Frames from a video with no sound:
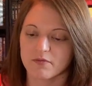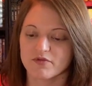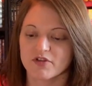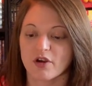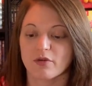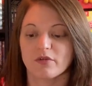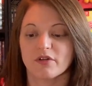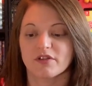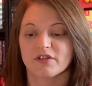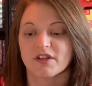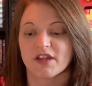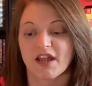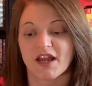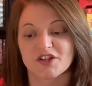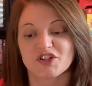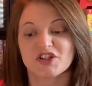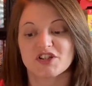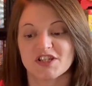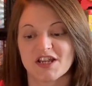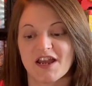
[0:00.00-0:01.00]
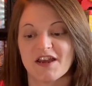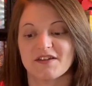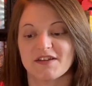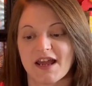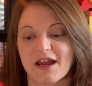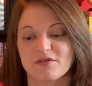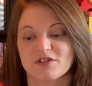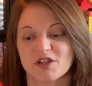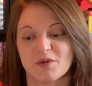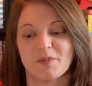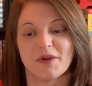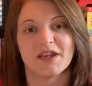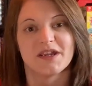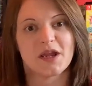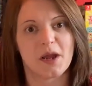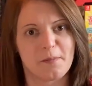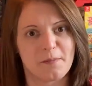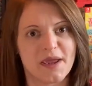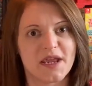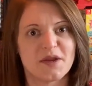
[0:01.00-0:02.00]
So they actually turned out to
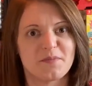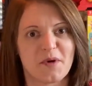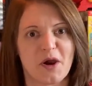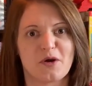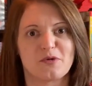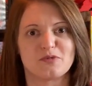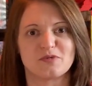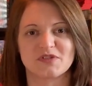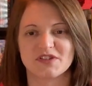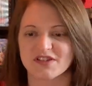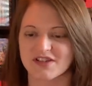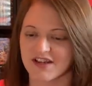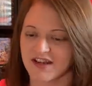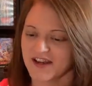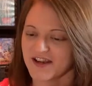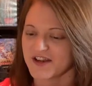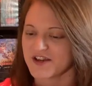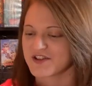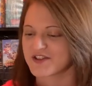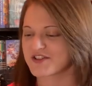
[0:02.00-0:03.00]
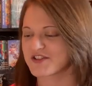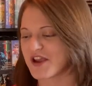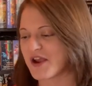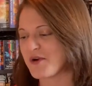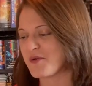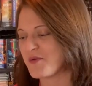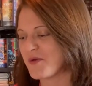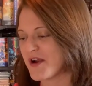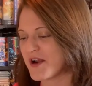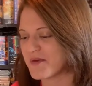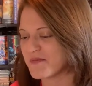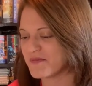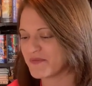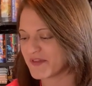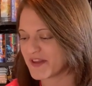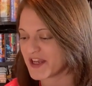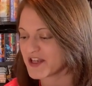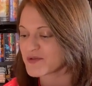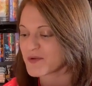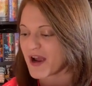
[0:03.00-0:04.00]
be amiibos. So
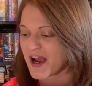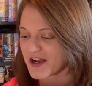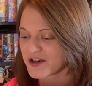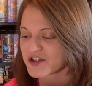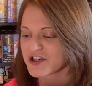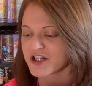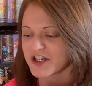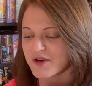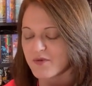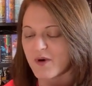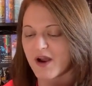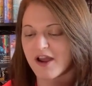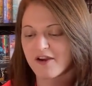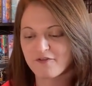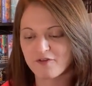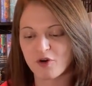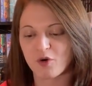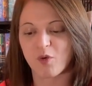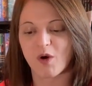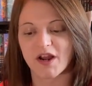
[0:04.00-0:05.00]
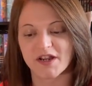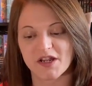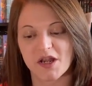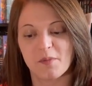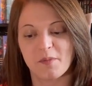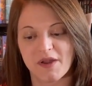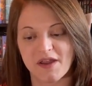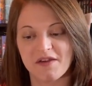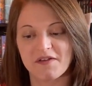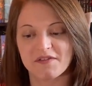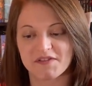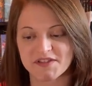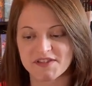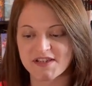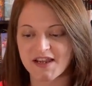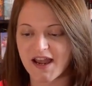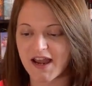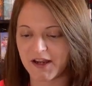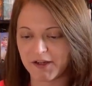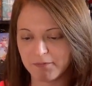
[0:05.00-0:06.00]
these were actually worth quite a bit at the
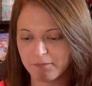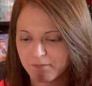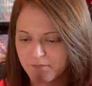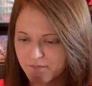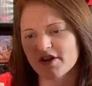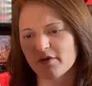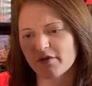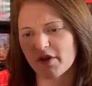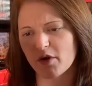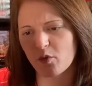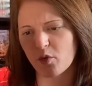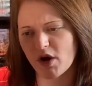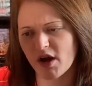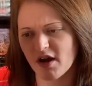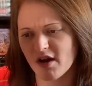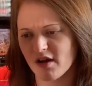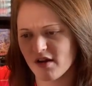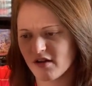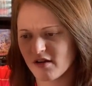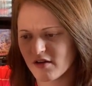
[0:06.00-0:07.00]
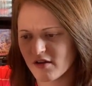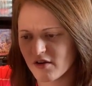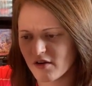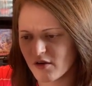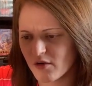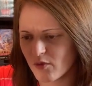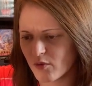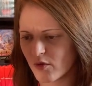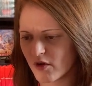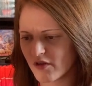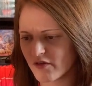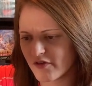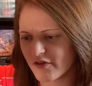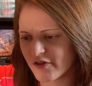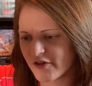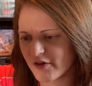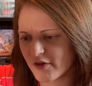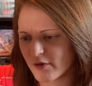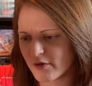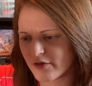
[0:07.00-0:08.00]
time. So there were 1,
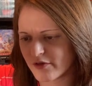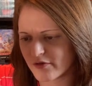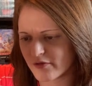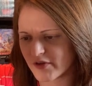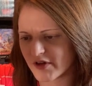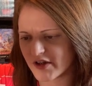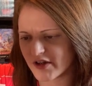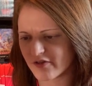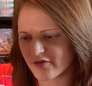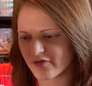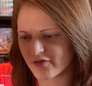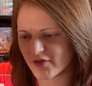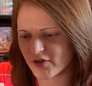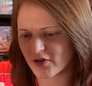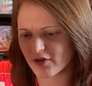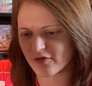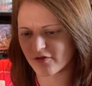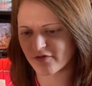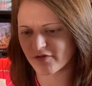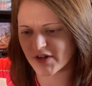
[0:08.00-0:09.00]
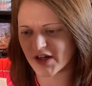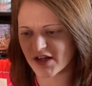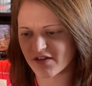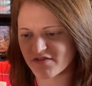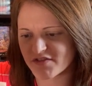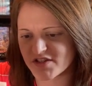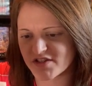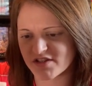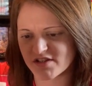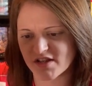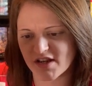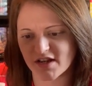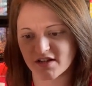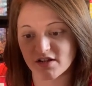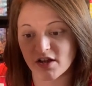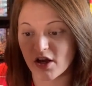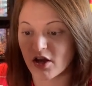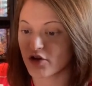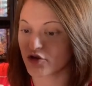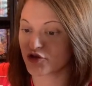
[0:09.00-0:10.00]
2, 3, 4, 5,
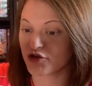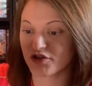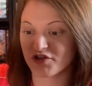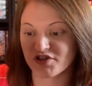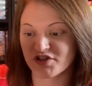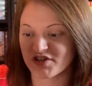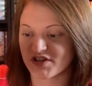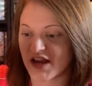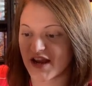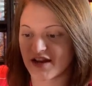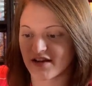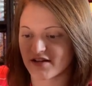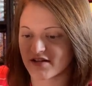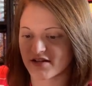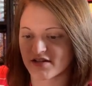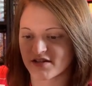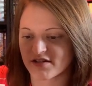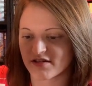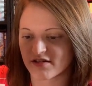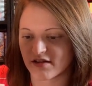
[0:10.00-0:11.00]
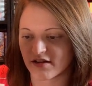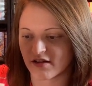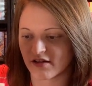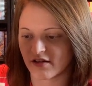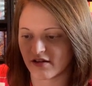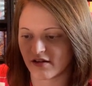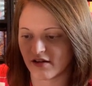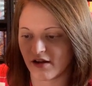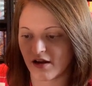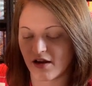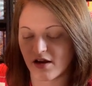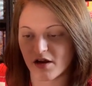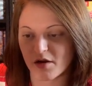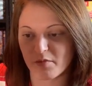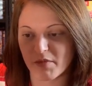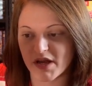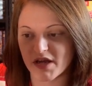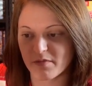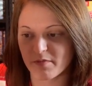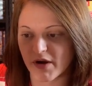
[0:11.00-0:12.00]
6, just 6
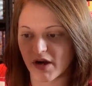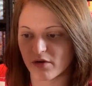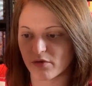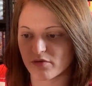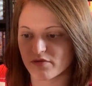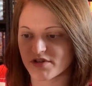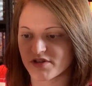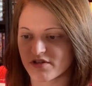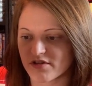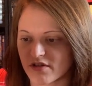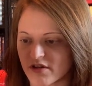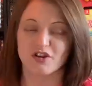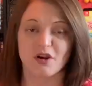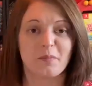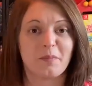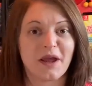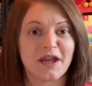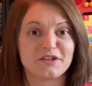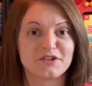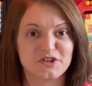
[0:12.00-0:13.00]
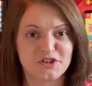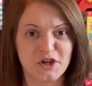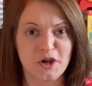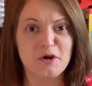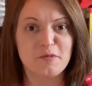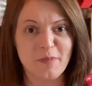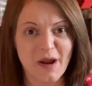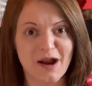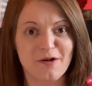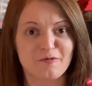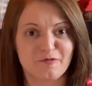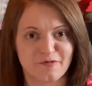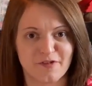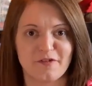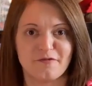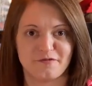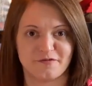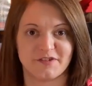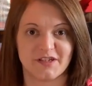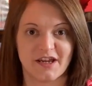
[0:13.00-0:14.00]
amiibos. So I paid
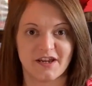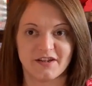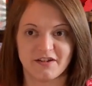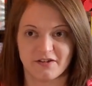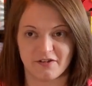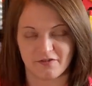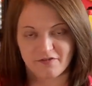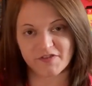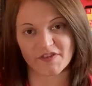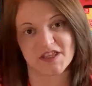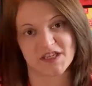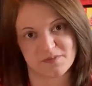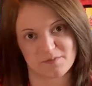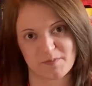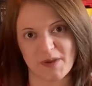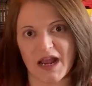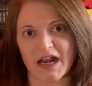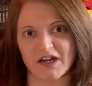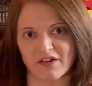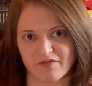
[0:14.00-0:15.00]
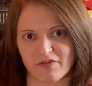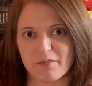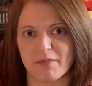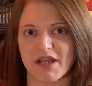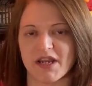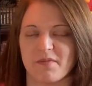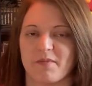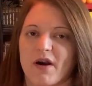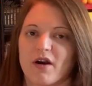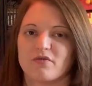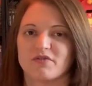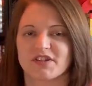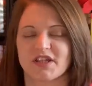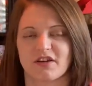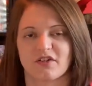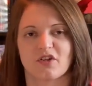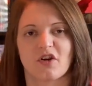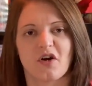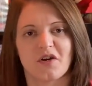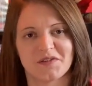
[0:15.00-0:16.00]
£2.50 for this bag of amiibos.
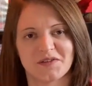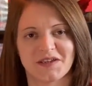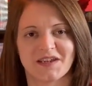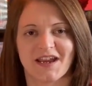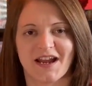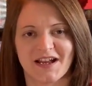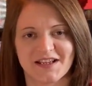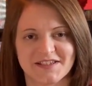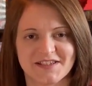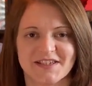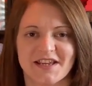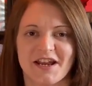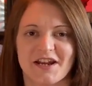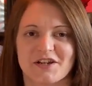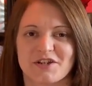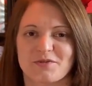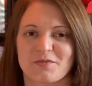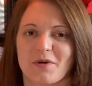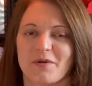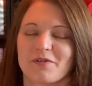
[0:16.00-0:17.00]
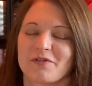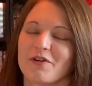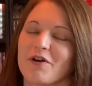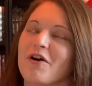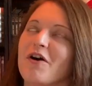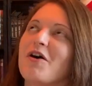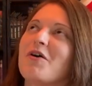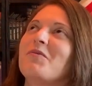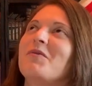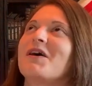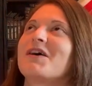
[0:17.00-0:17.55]
Then I got in the car, searched them off, thought, oh